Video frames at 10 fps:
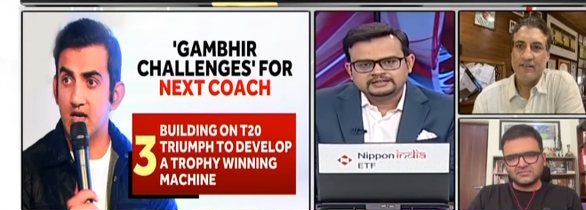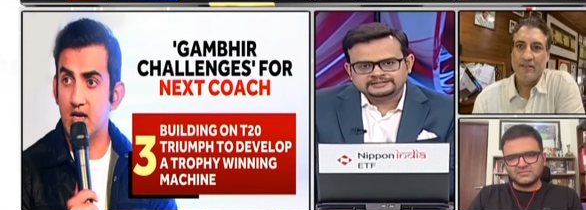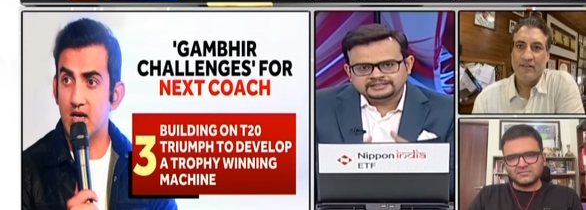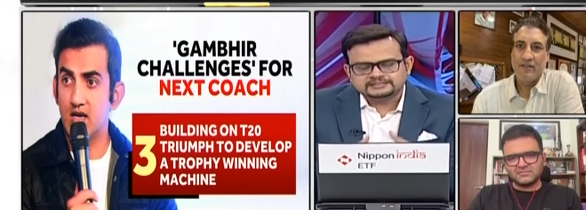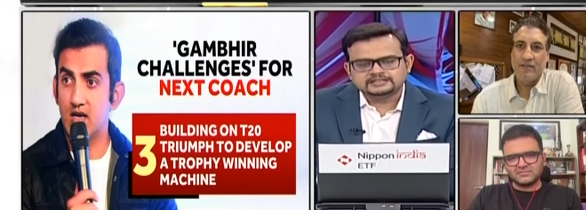
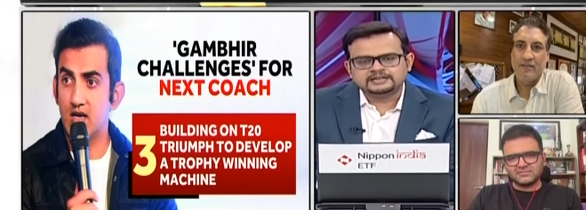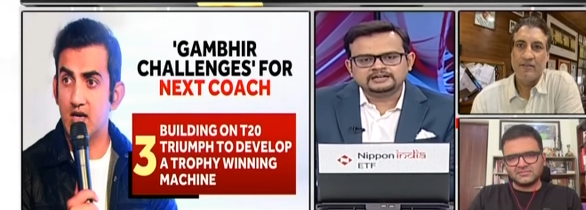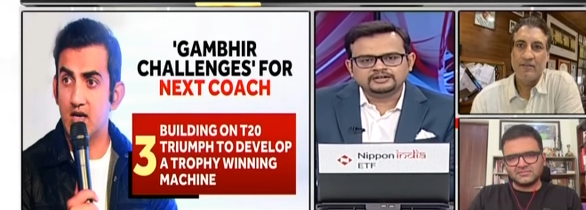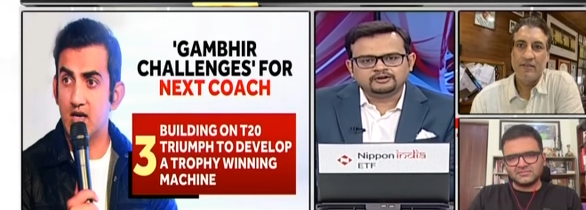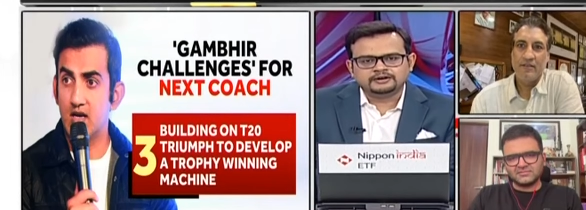Speaker 1: this
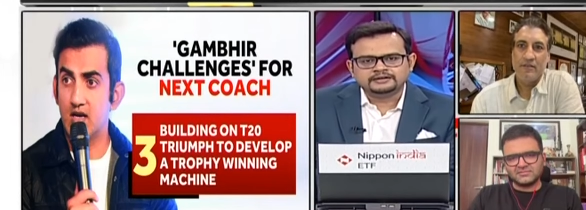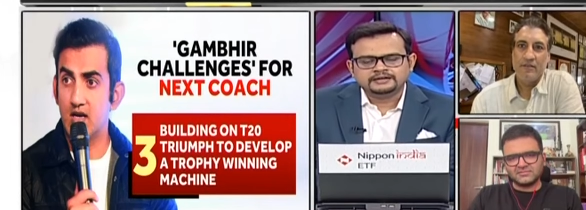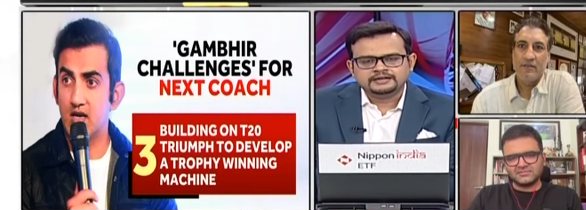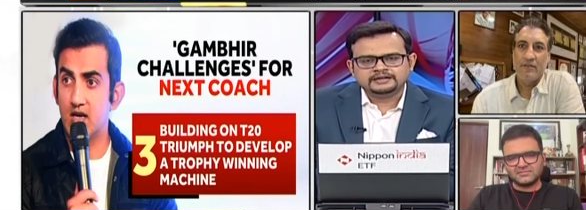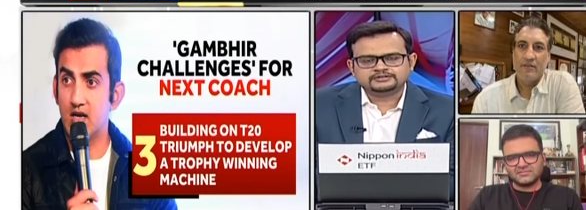early on
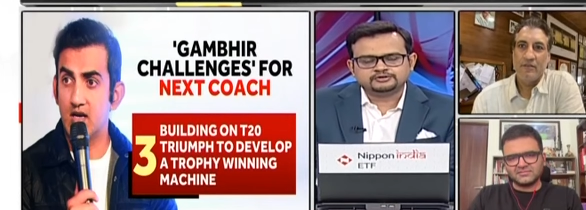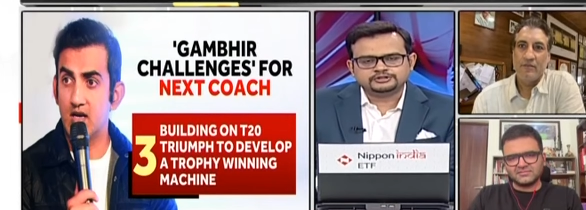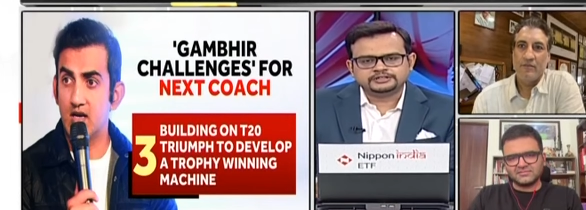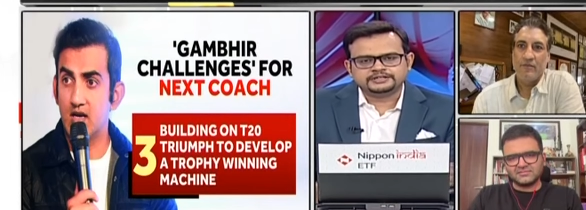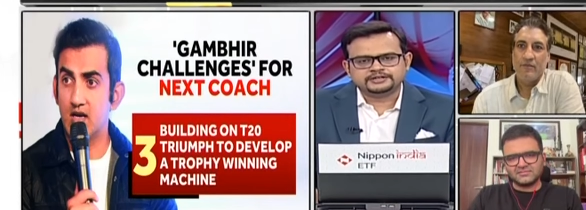in his
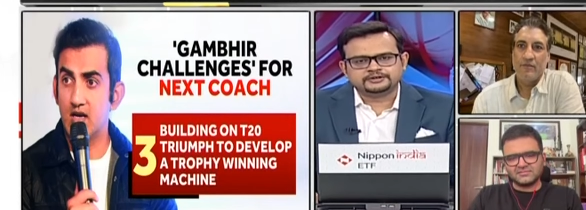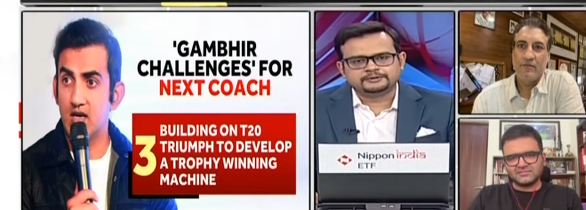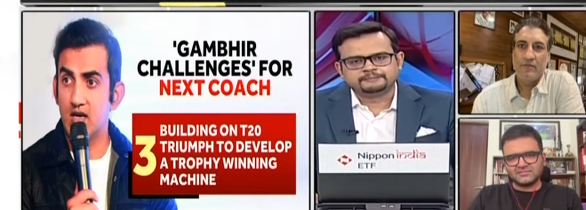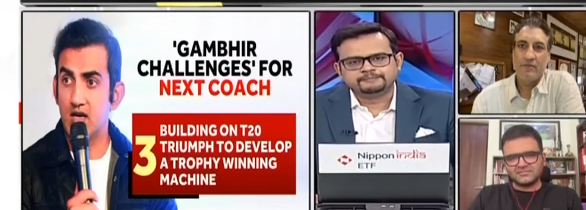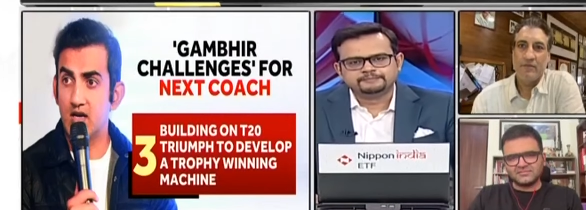coaching tenure?
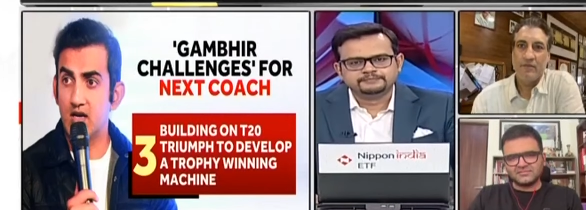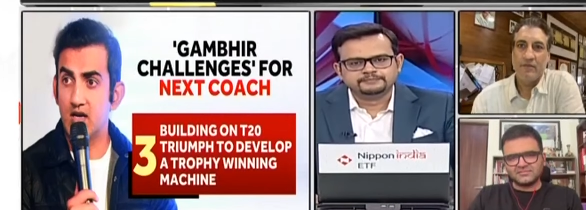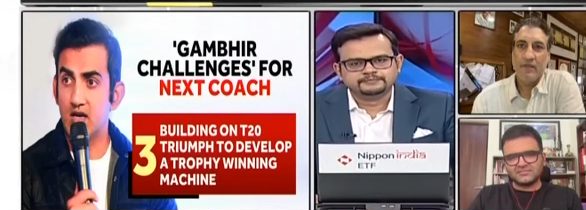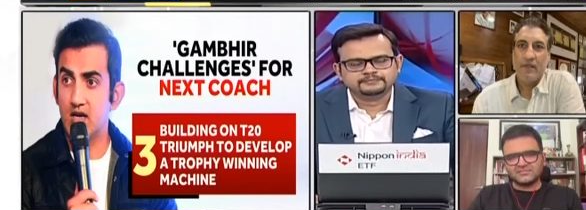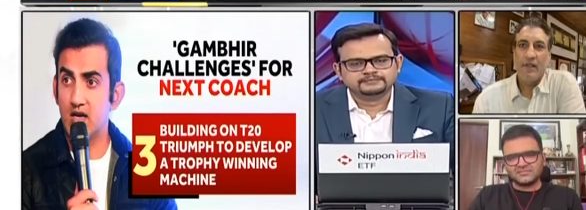
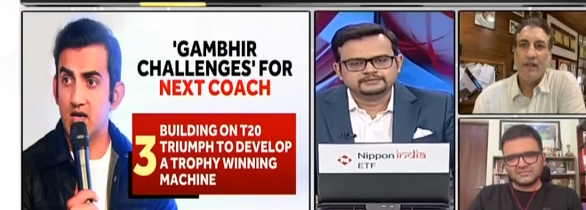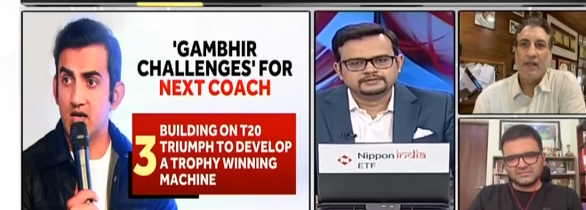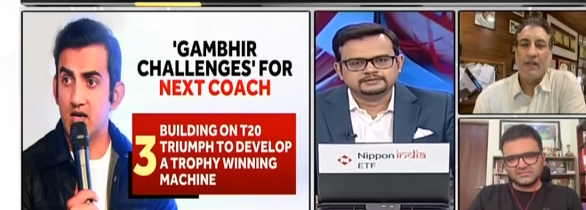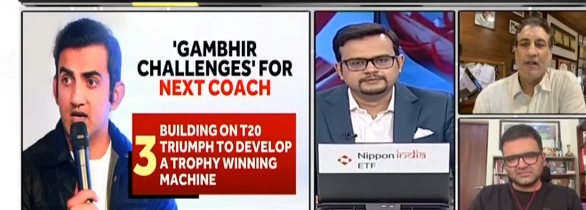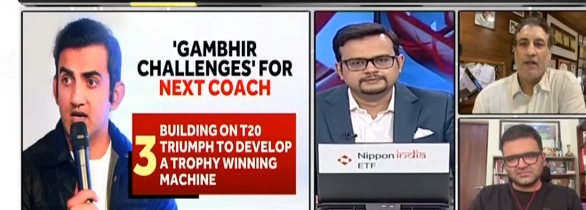
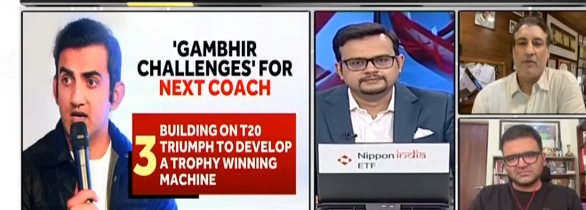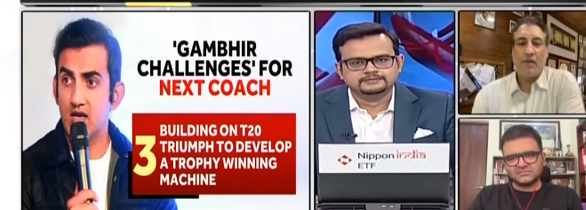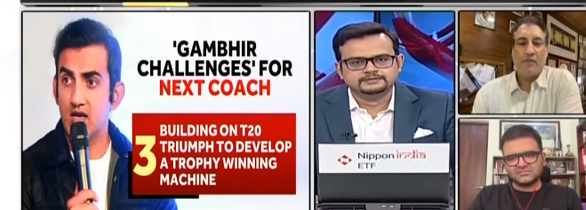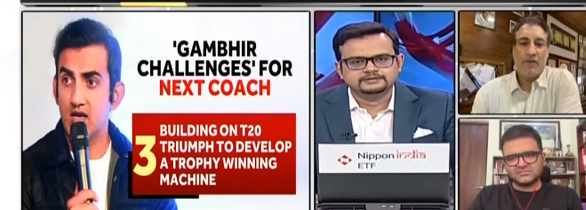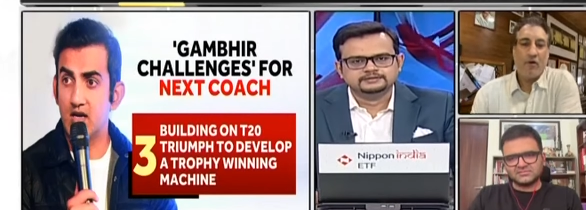
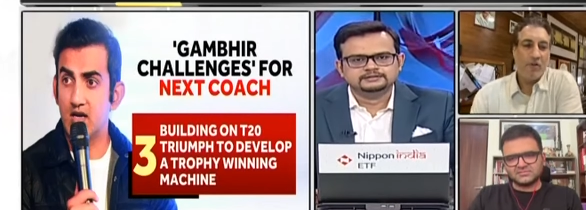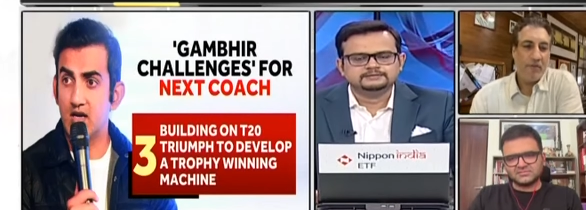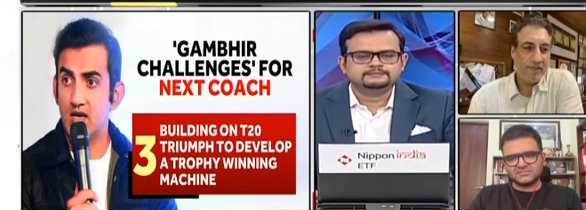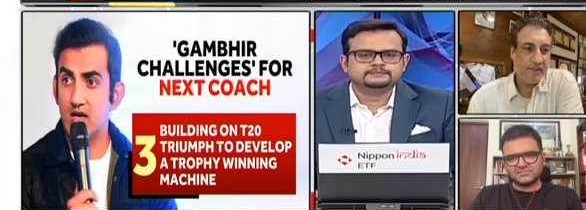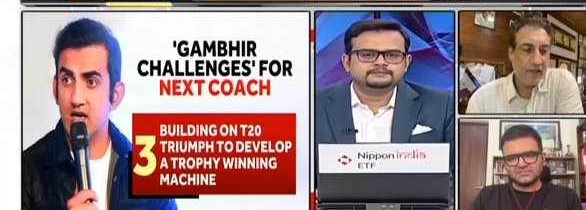
Speaker 2: Well, we
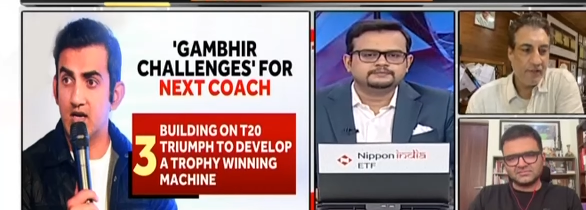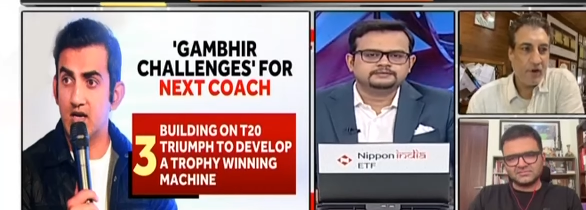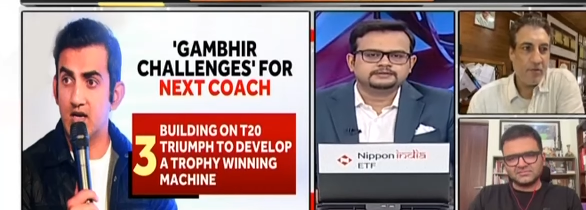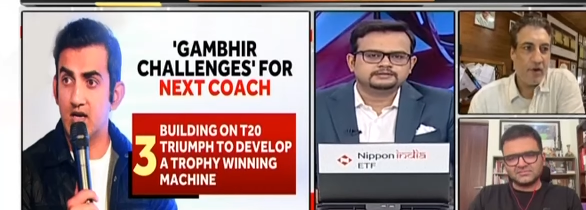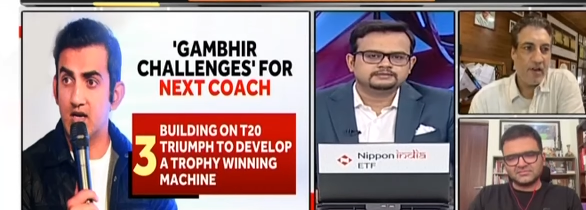always uh,
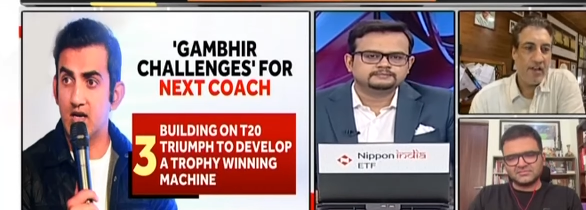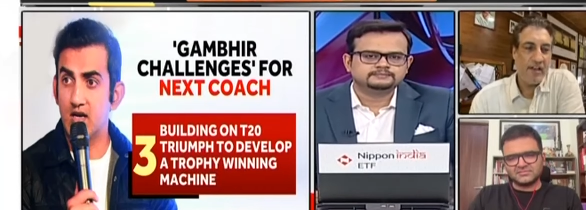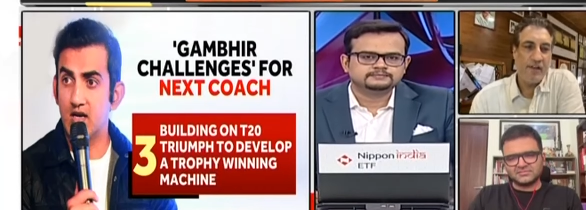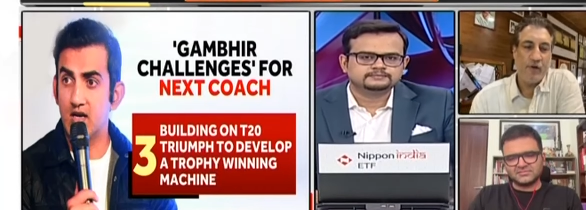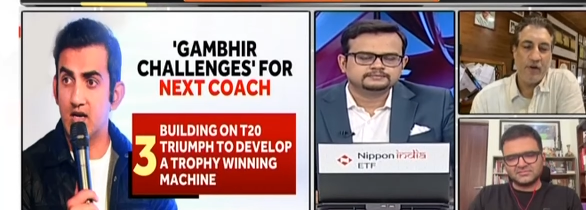thought about it,
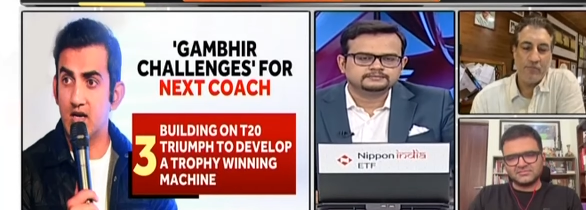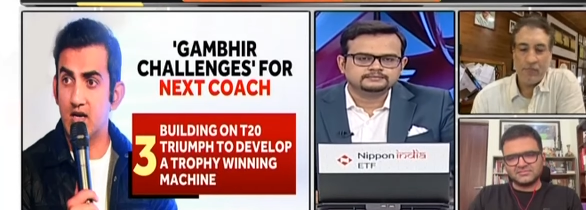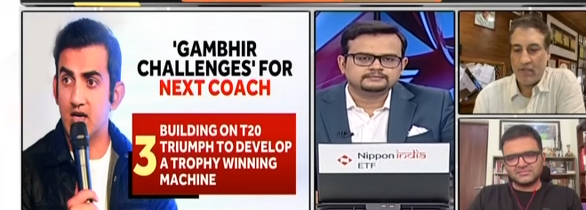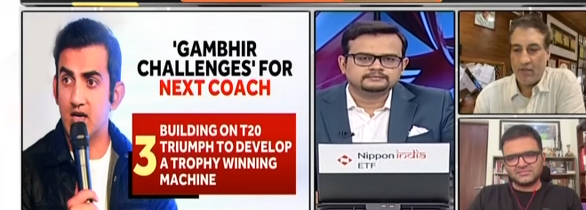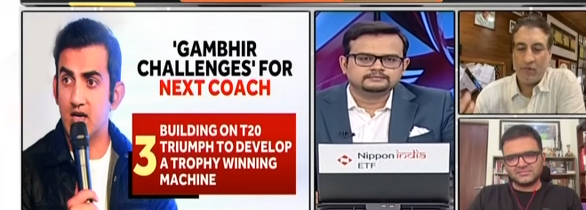and, you know,
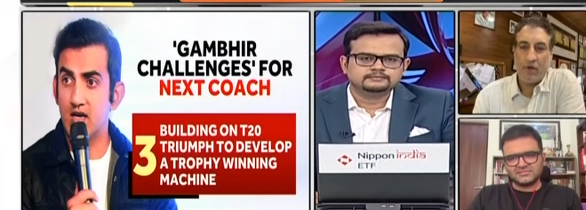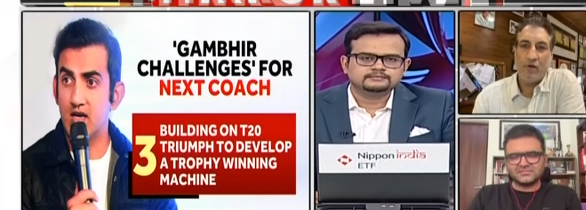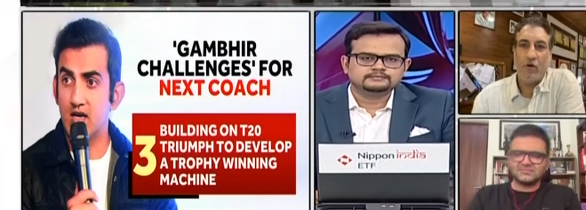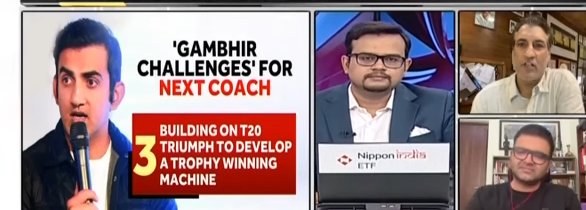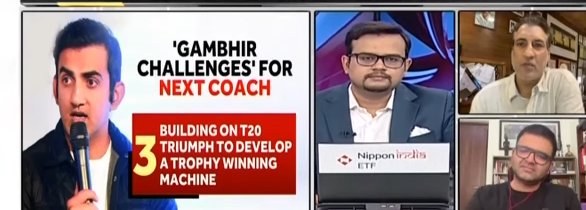
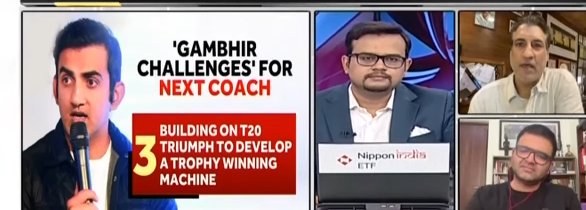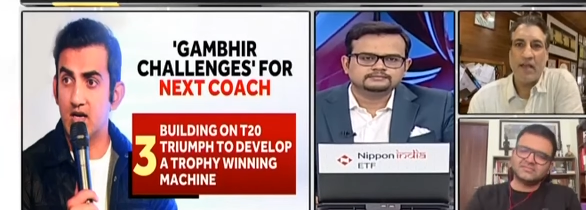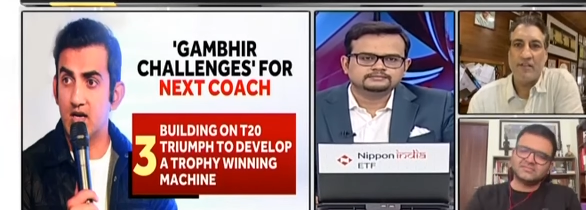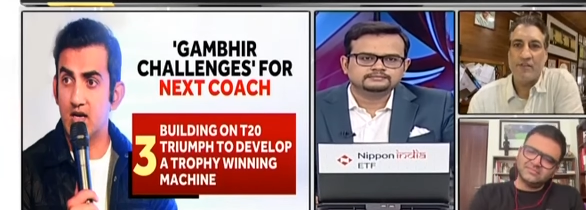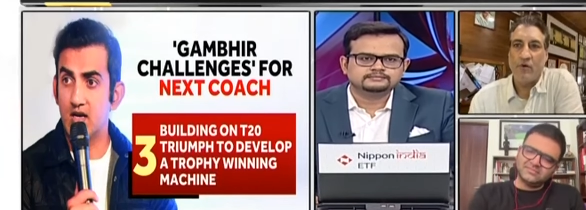Gautam
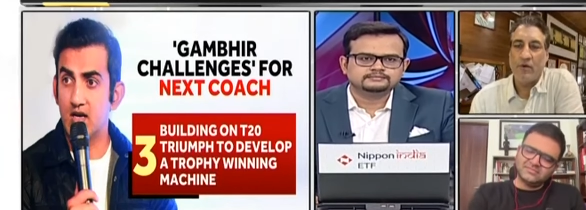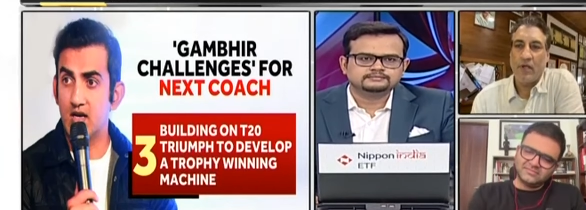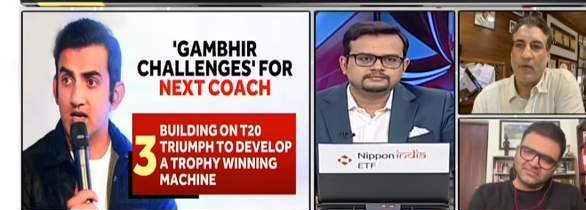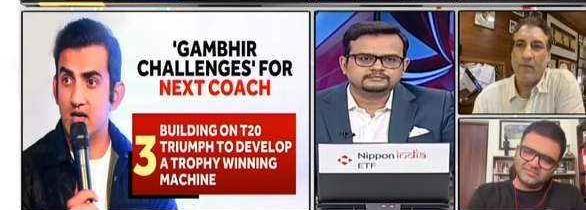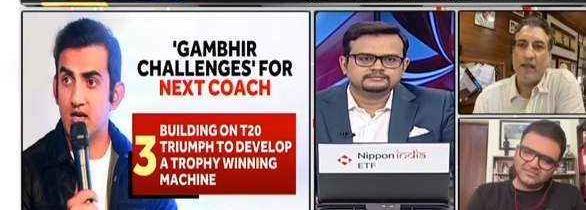has his own
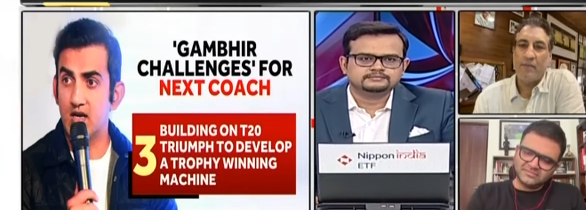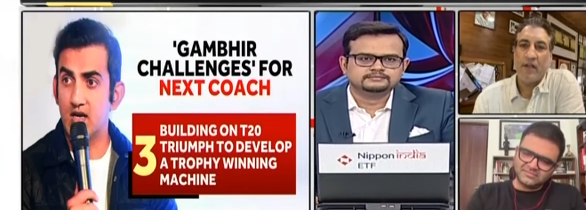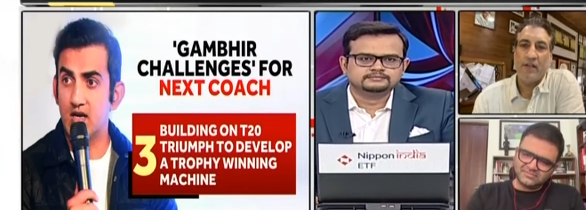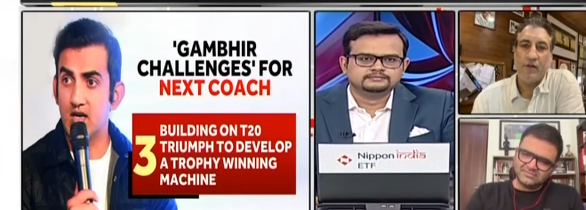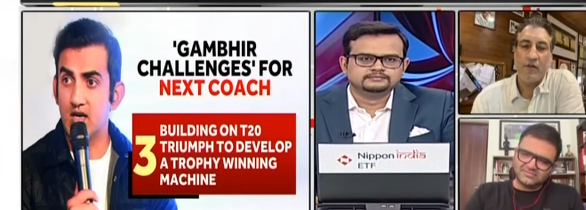uh, mind. But, you know,